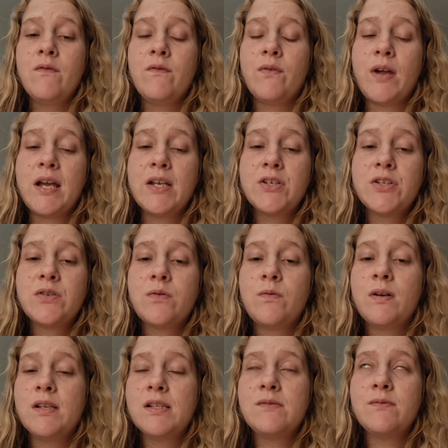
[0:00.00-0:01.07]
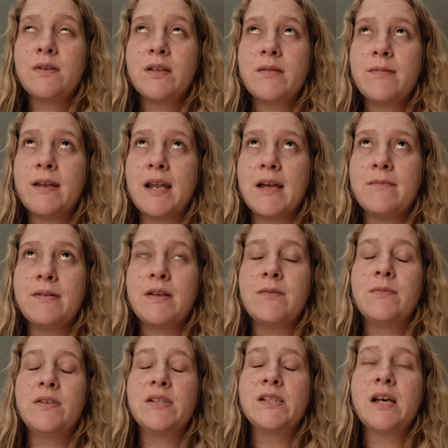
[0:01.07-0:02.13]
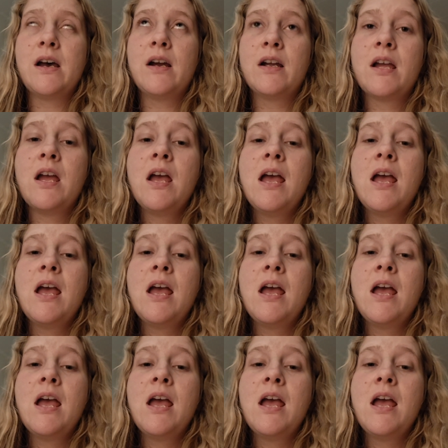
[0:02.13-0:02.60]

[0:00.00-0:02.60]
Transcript: what's with me not being able to talk?